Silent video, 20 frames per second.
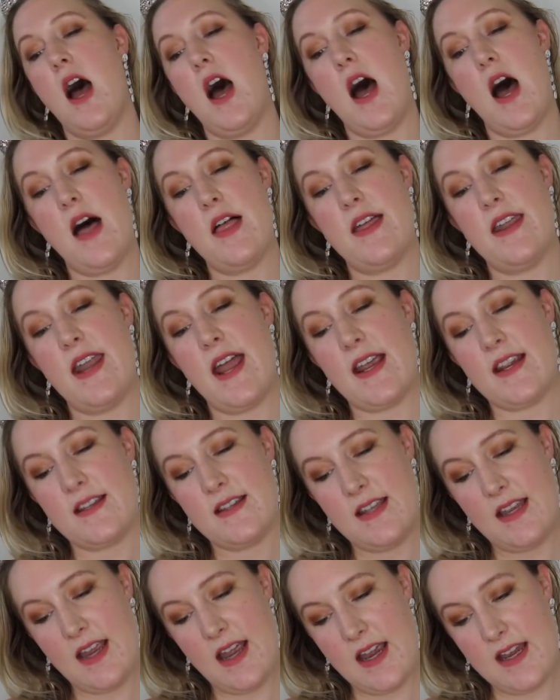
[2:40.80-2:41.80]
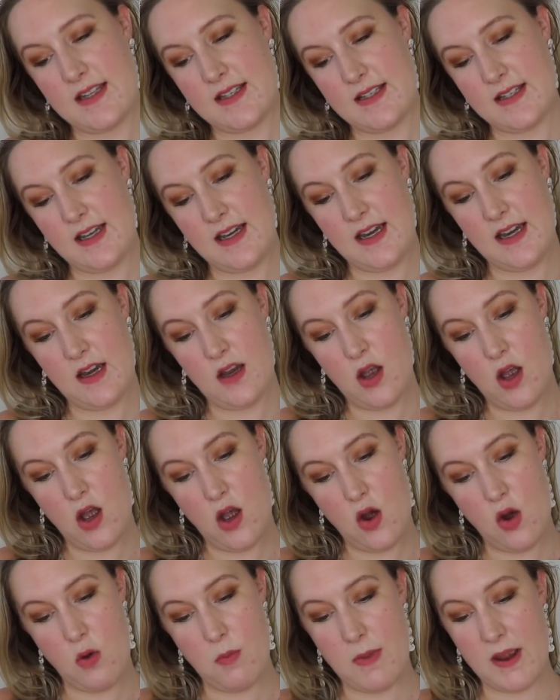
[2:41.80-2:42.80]
Uh, the next thing I see,
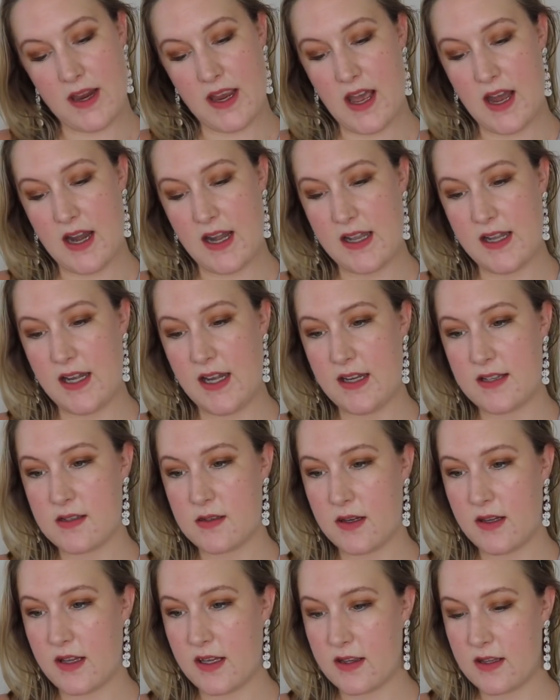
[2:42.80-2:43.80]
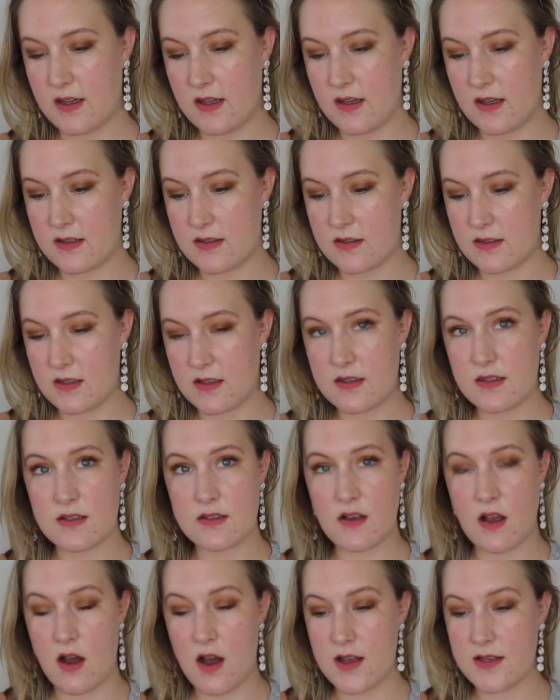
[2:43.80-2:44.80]
oh my god, I need something like this. This
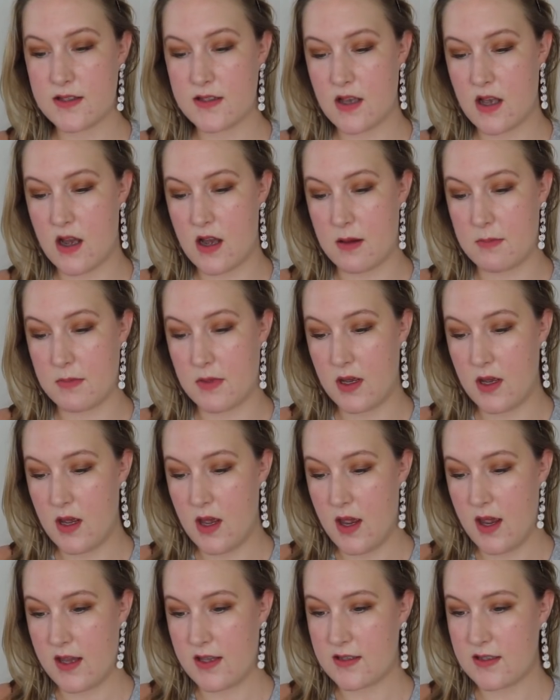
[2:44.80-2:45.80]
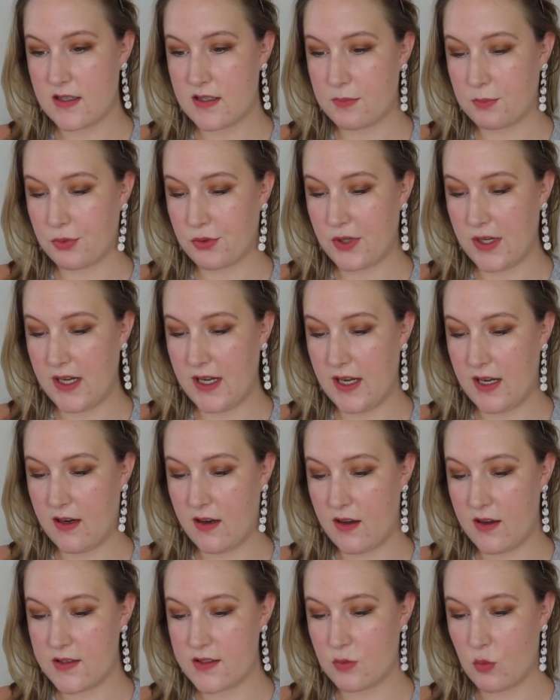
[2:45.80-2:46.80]
is awesome. It says
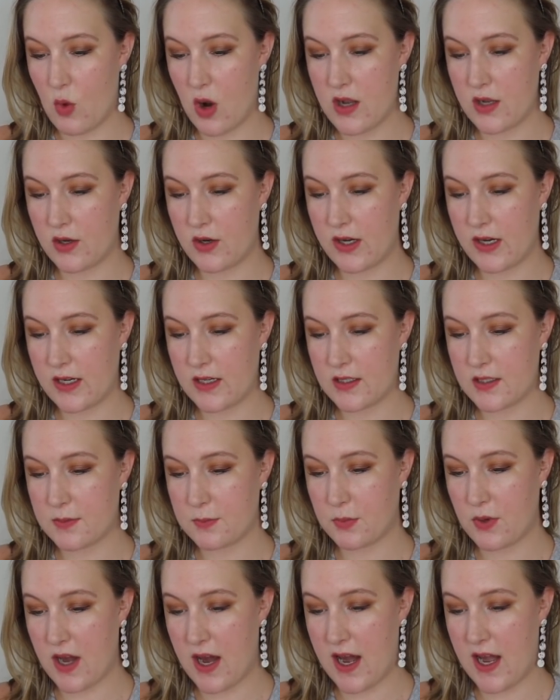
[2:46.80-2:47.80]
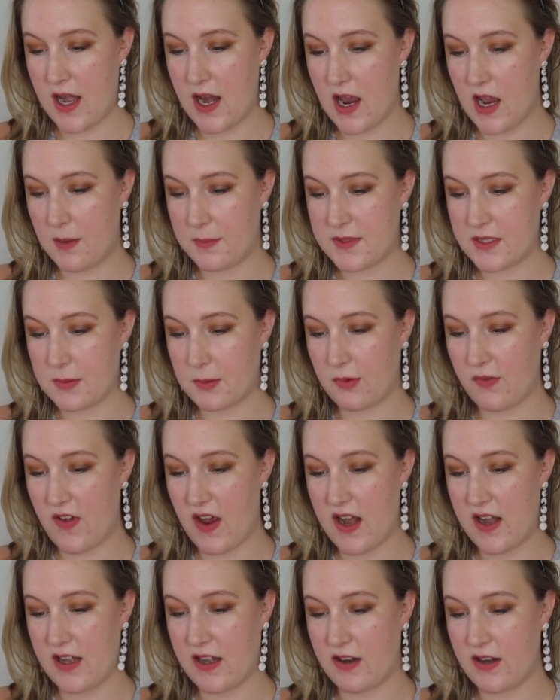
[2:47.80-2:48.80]
pre-heals. One quick spray helps to prevent